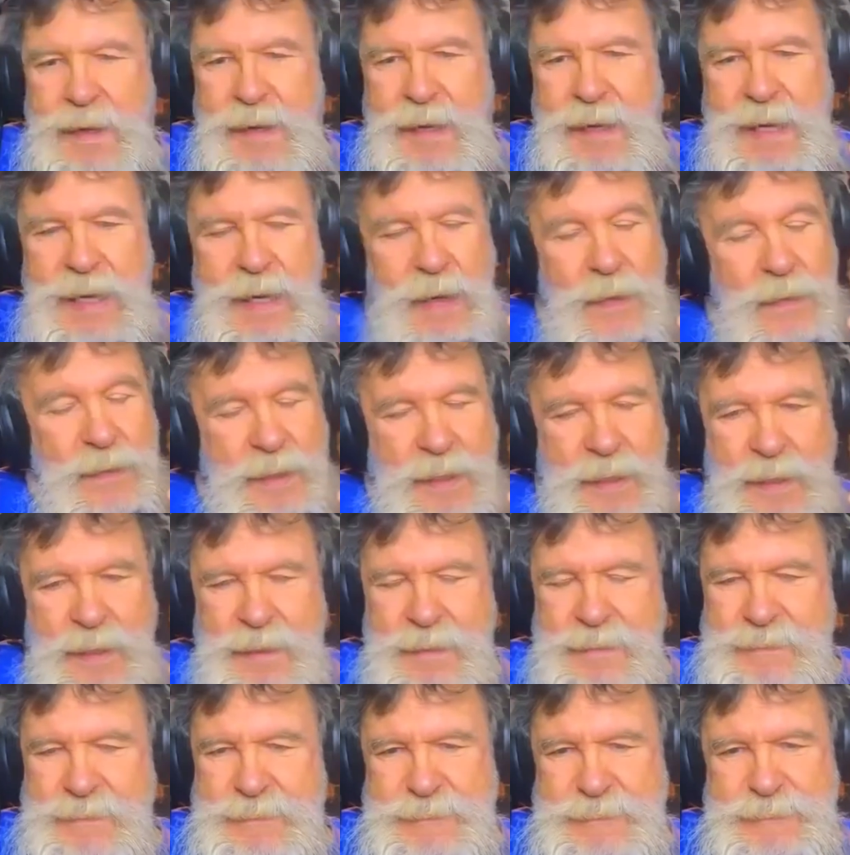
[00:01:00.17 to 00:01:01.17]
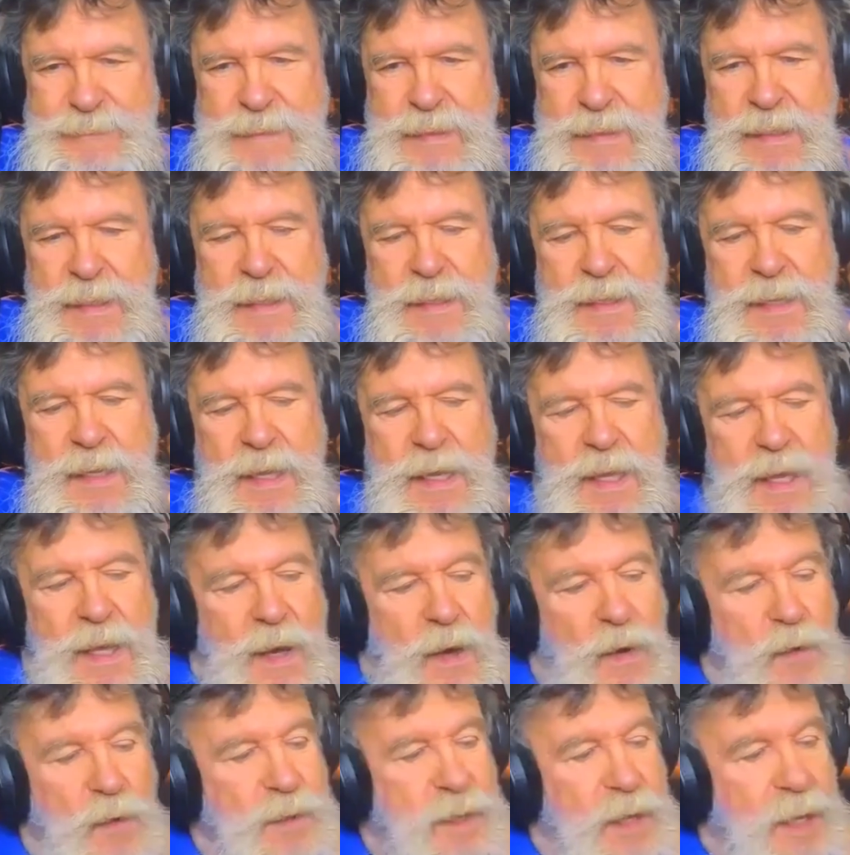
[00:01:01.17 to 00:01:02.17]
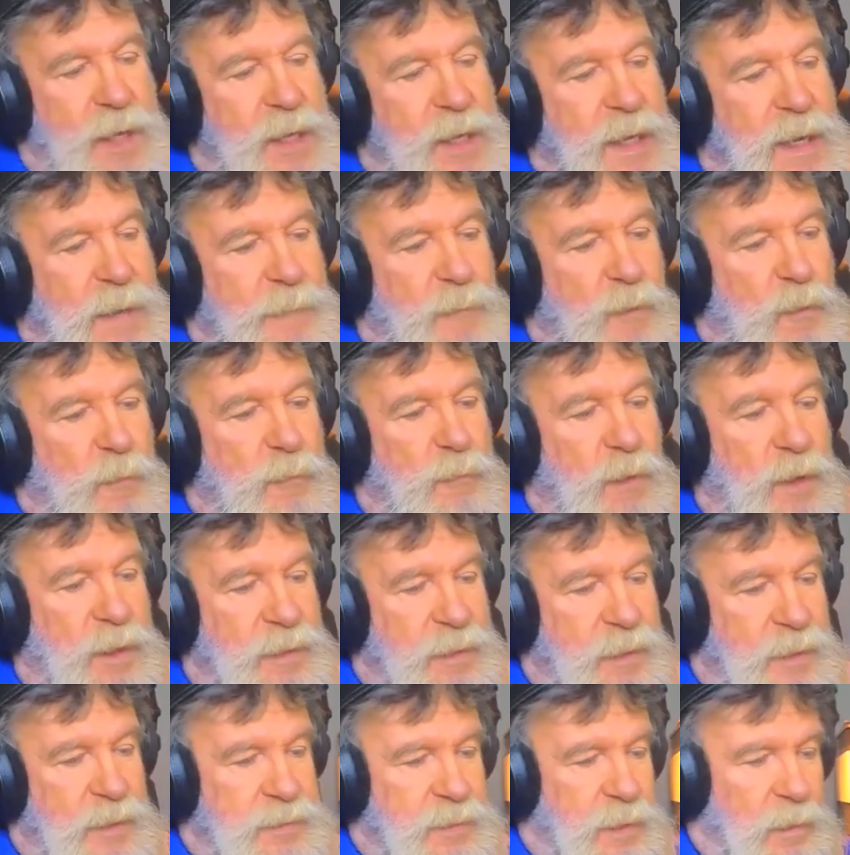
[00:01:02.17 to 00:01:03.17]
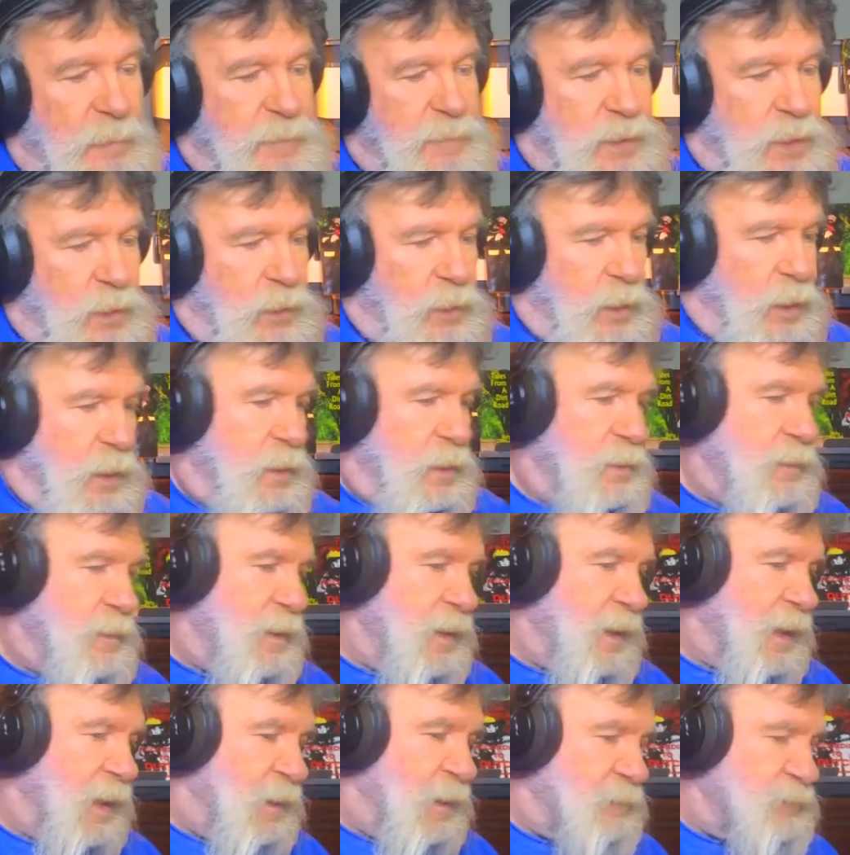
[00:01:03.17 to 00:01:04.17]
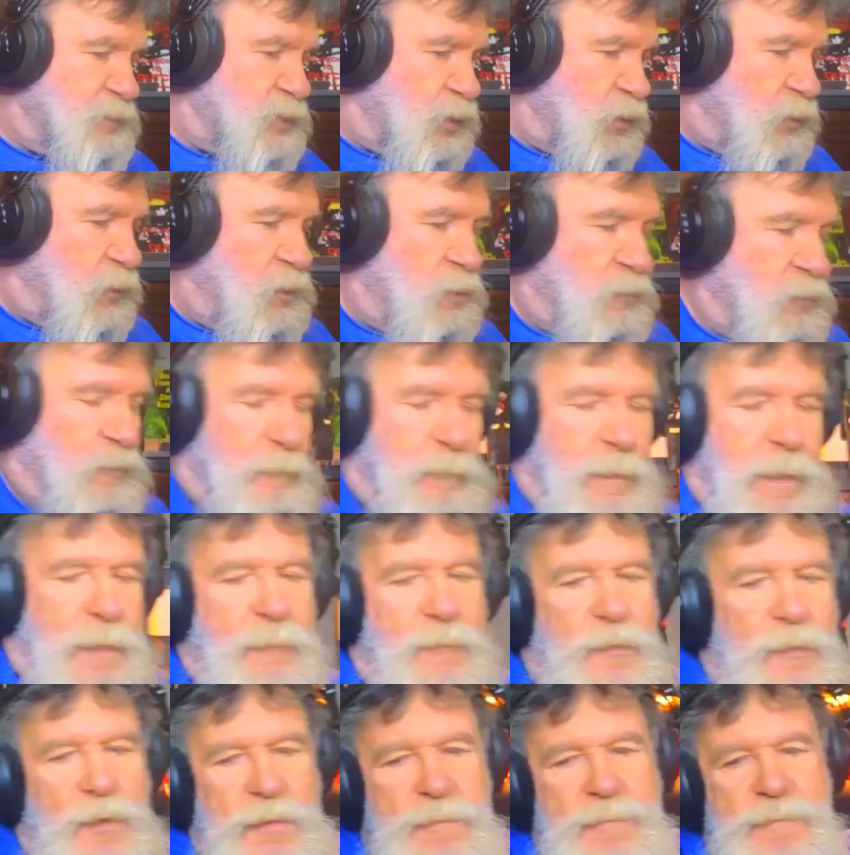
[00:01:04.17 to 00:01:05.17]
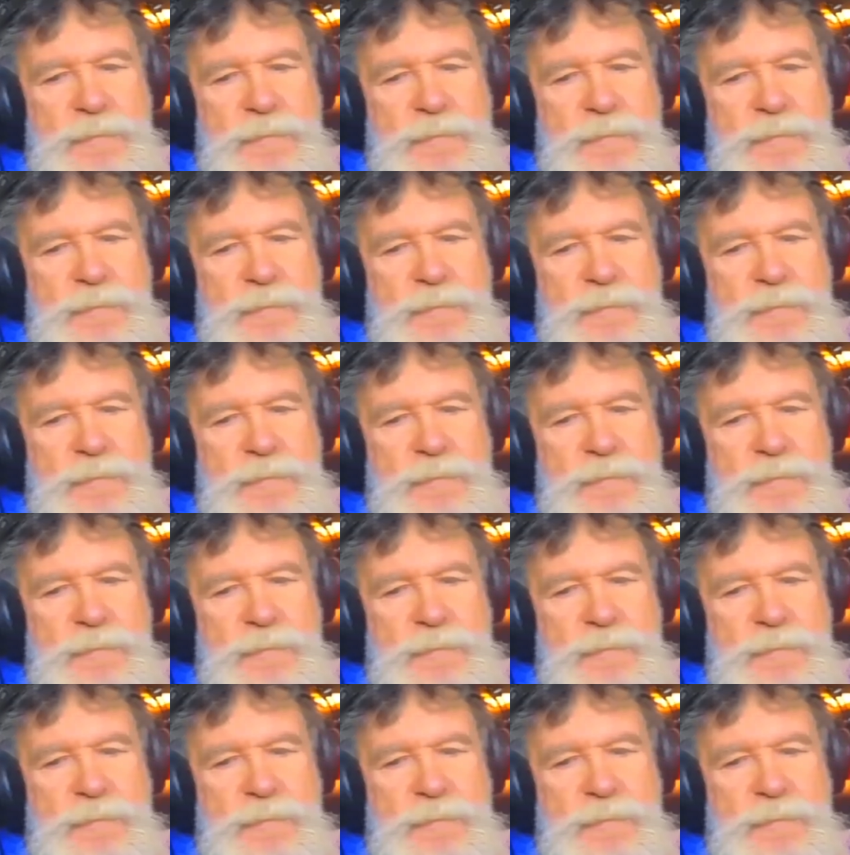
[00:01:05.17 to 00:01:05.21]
Oh, yeah. Okay, I'm going to bring this up to you. I'm sure you remember it.